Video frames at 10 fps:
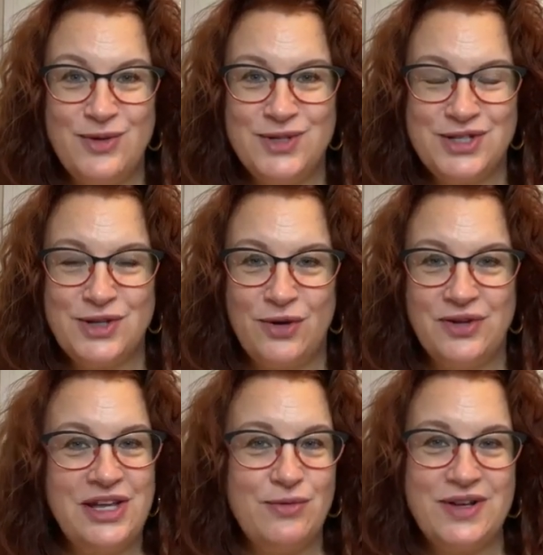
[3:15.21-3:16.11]
He was
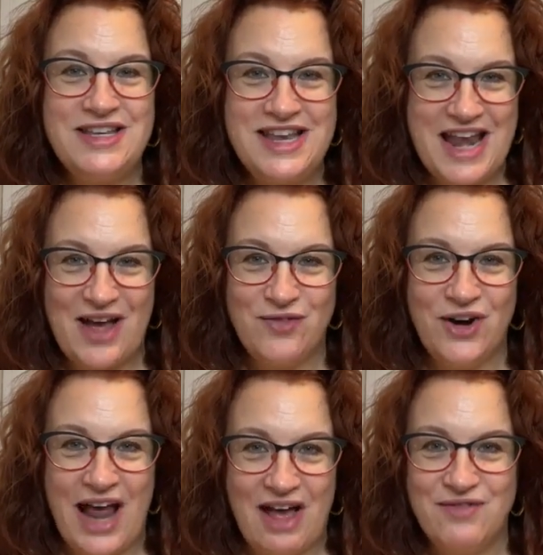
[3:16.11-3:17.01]
told he would
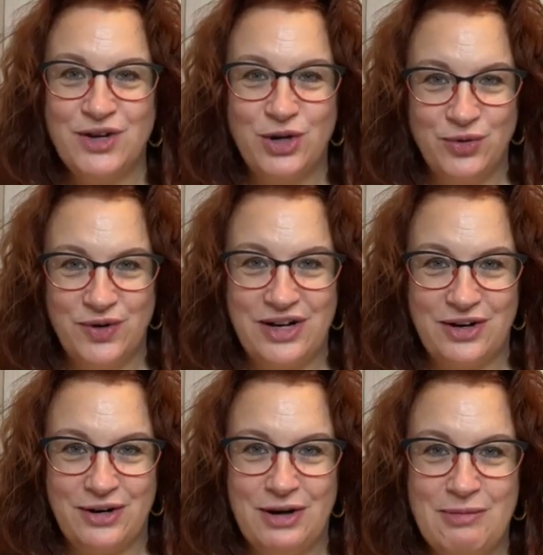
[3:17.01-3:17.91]
never have a
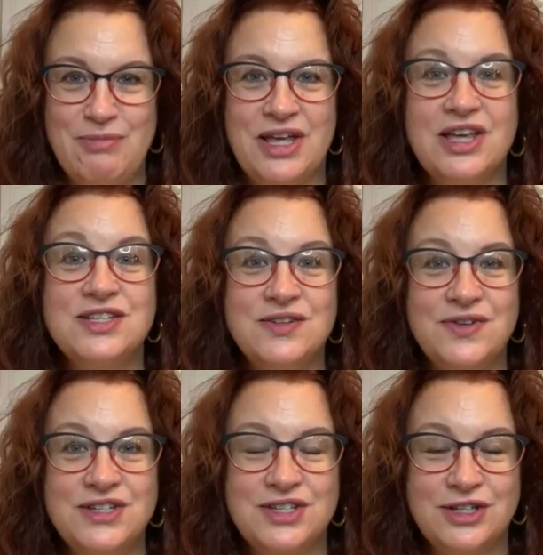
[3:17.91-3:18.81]
career because
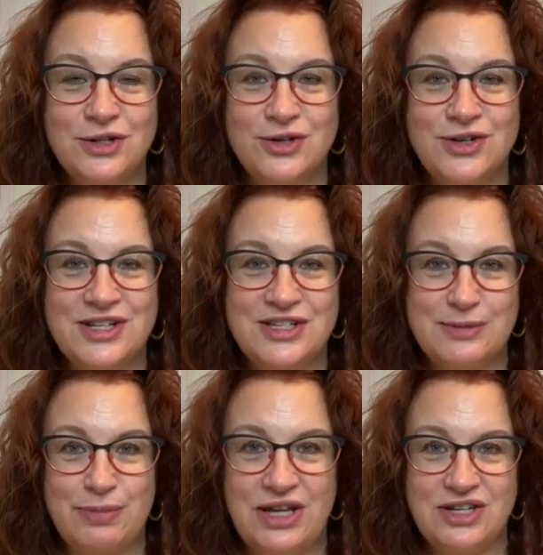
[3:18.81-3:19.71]
of his slurred
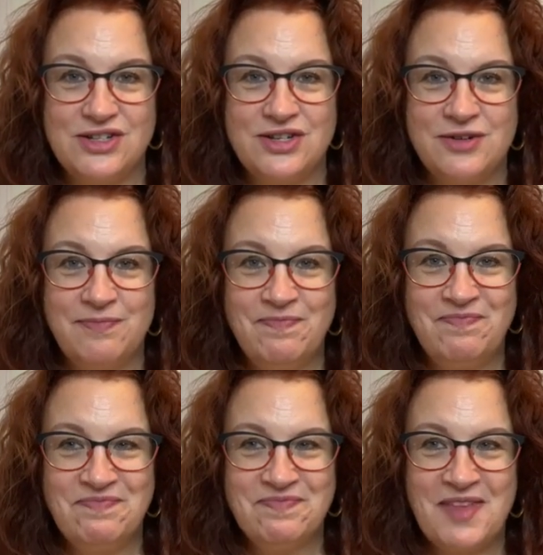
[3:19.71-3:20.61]
speech.
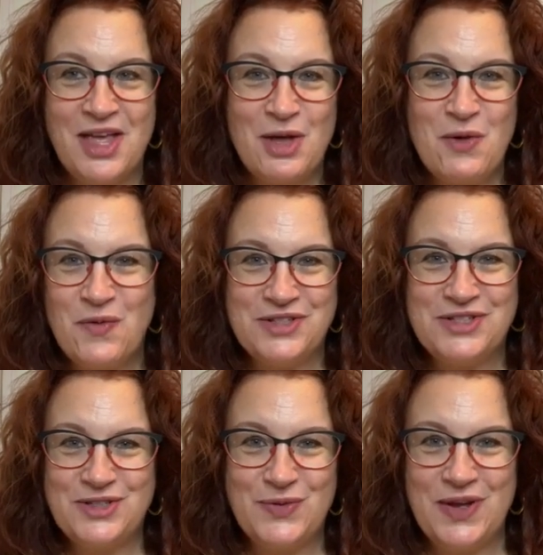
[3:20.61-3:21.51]

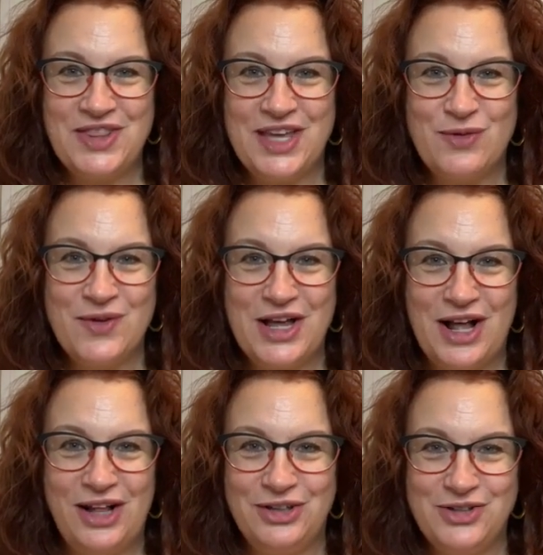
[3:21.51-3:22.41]
What's the one thing
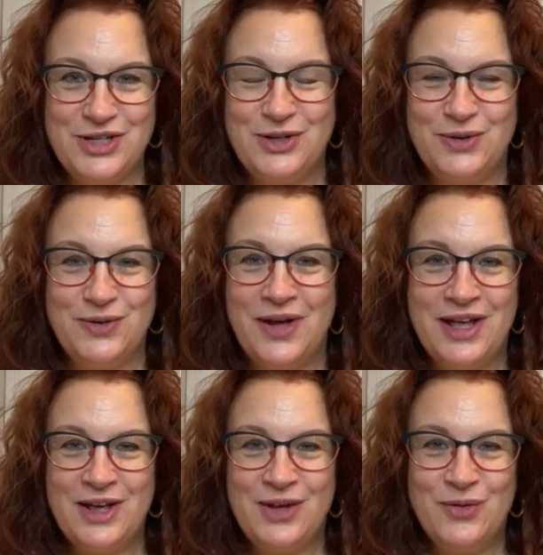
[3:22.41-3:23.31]
we all do
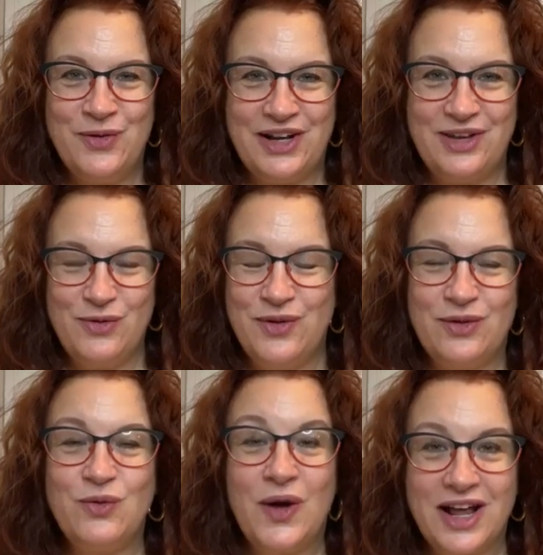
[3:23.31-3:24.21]
when, it,
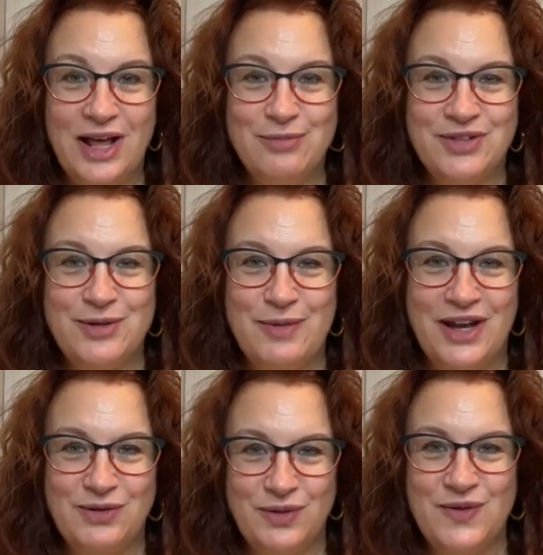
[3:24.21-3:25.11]
when what comes to
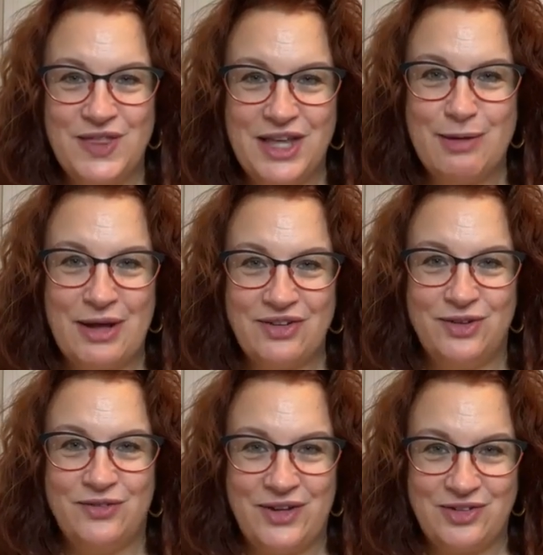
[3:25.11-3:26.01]
mind when we think
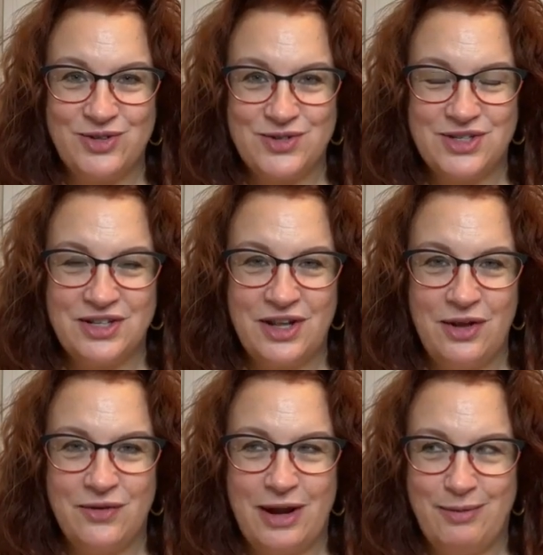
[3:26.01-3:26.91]
about Sylvester
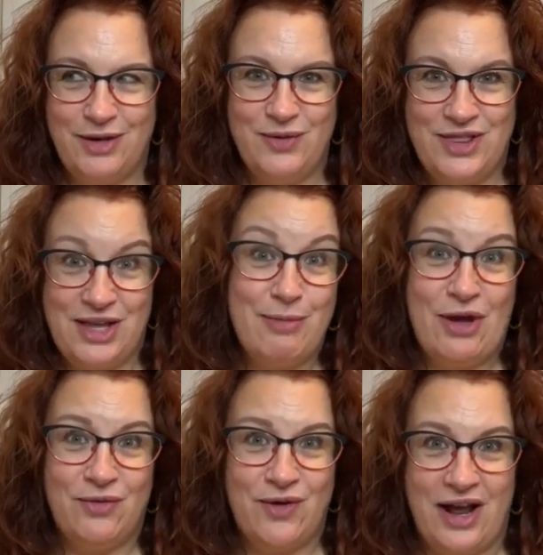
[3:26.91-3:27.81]
Stallone. I mean, we think
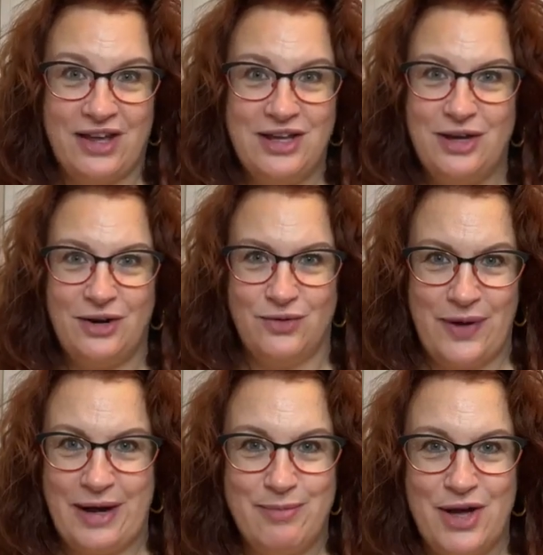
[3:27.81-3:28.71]
about Rocky or
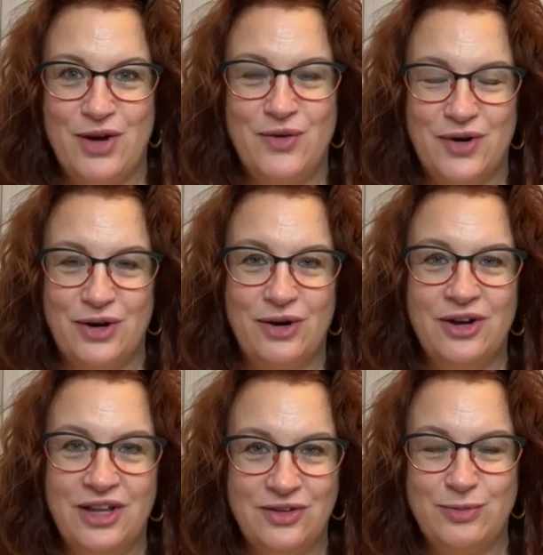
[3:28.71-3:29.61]
Rambo
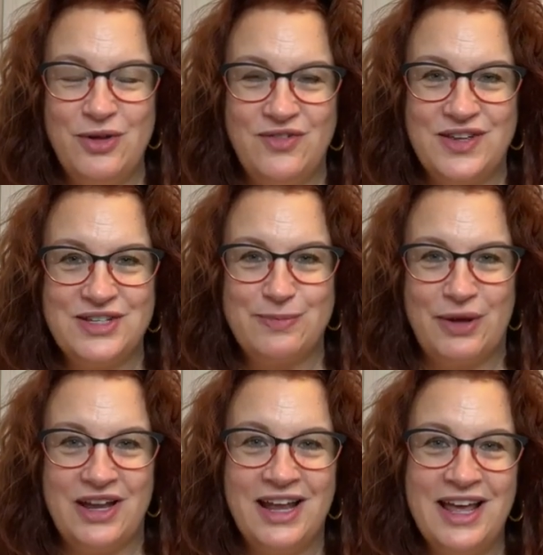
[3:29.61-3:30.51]
or his movies,
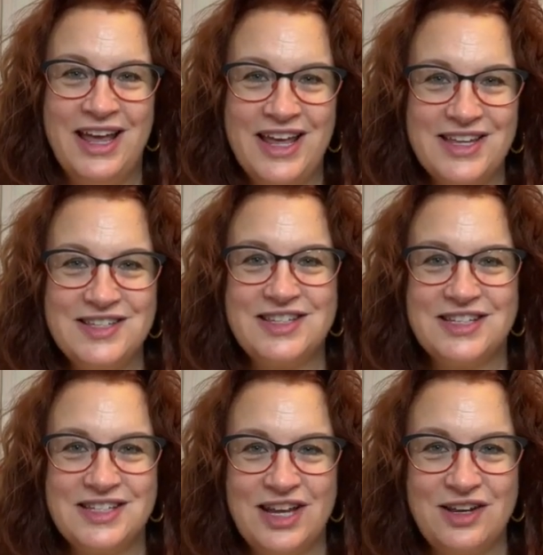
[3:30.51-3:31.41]
but his
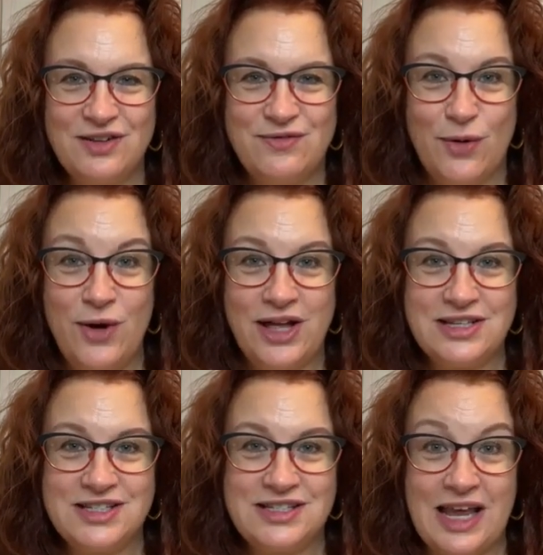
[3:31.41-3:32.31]
distinctive
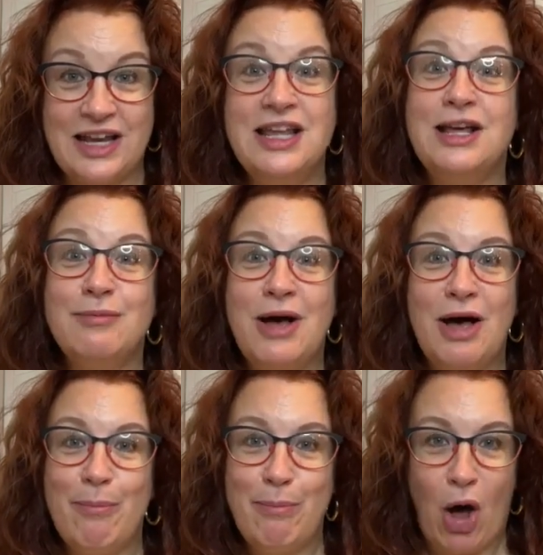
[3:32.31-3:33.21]
voice set him
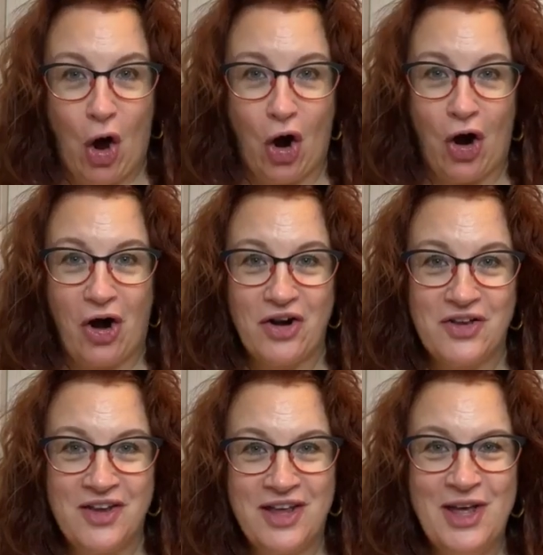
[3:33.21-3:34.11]

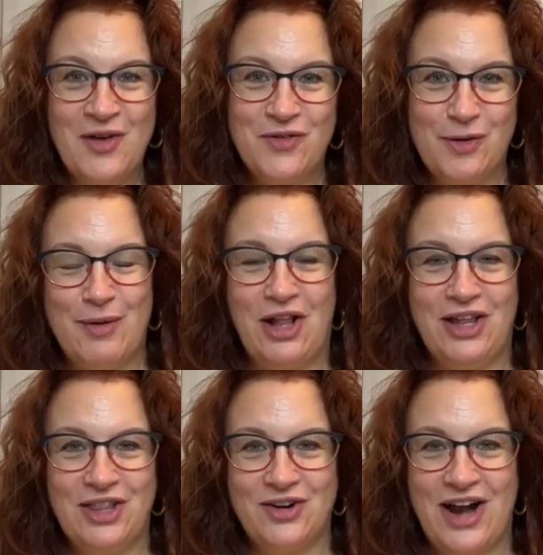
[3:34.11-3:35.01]
apart from
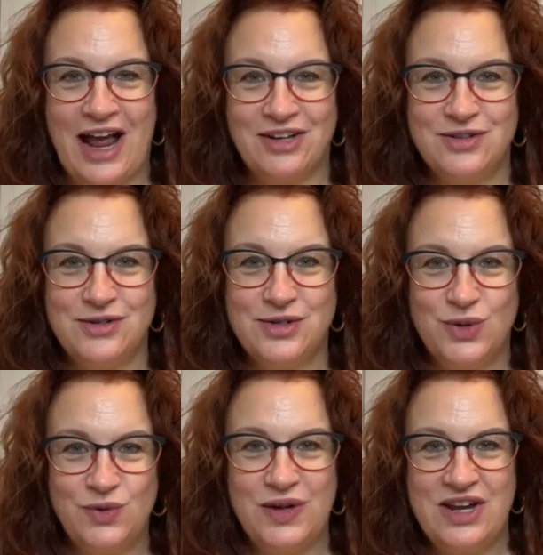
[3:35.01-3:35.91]
all other
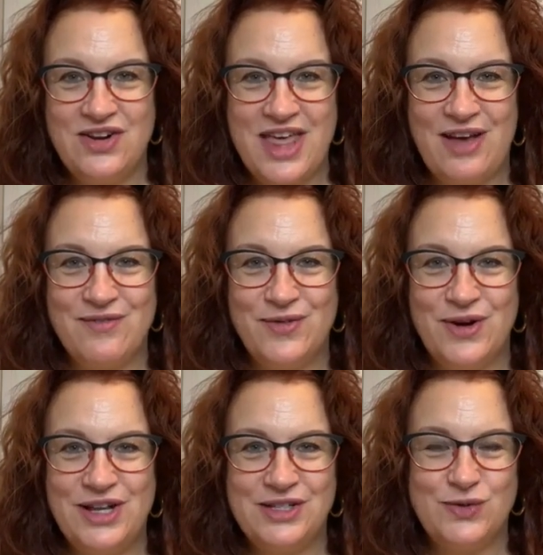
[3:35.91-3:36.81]
actors. When we hear that
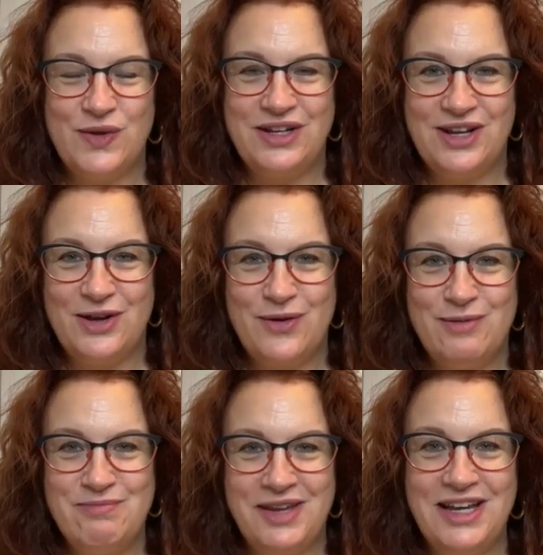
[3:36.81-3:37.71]
voice, we know
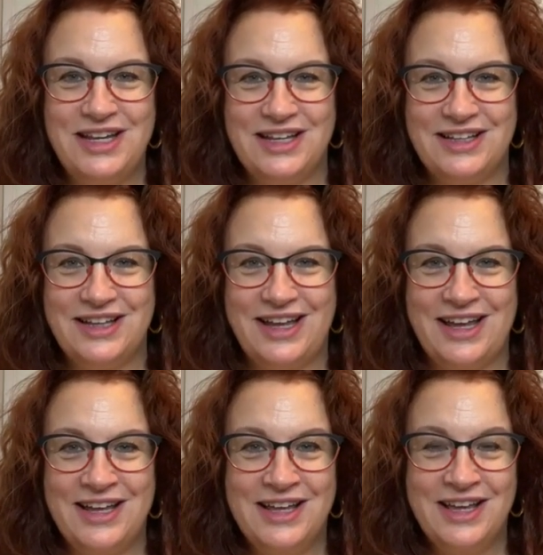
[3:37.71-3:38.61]

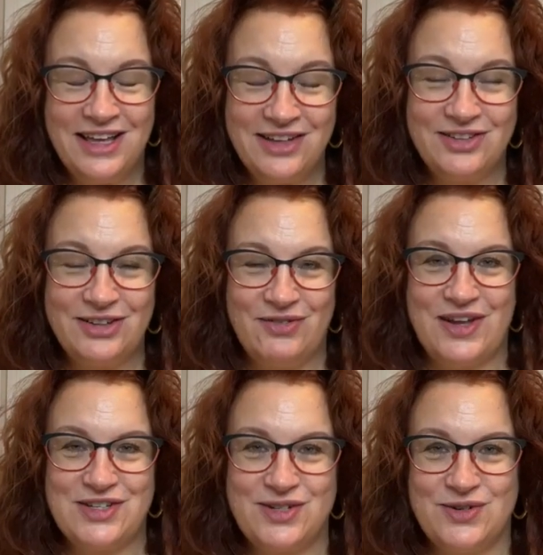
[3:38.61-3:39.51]
immediately it's
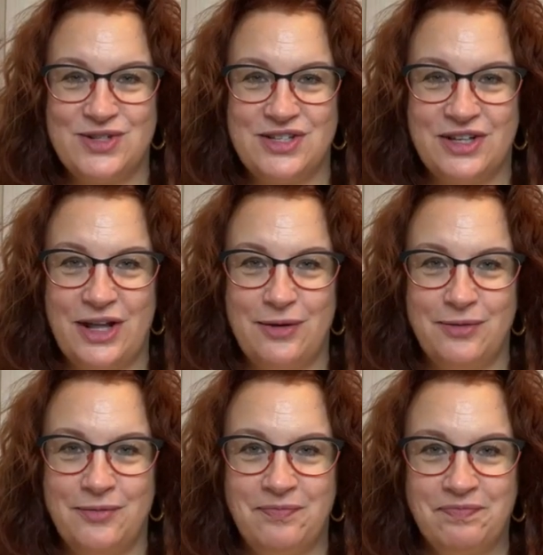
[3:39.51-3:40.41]
Sylvester
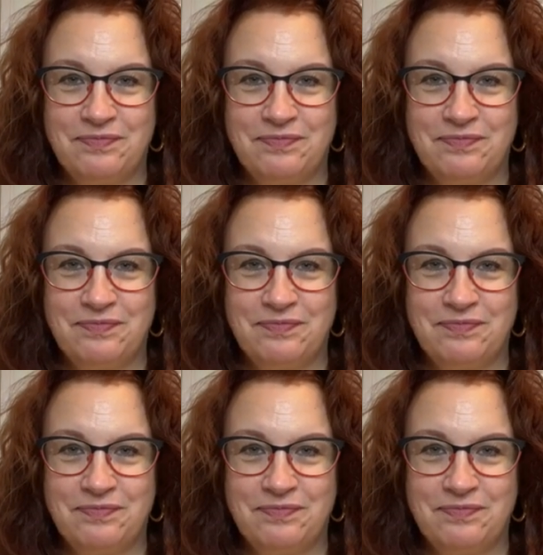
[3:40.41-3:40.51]
Stallone.